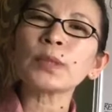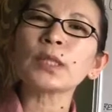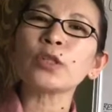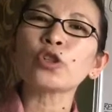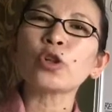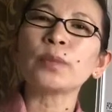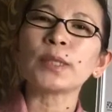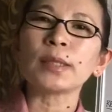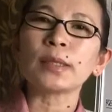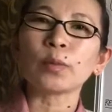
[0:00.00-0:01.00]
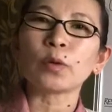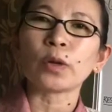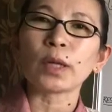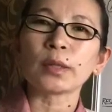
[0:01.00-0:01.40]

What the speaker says: position of the cesium chloride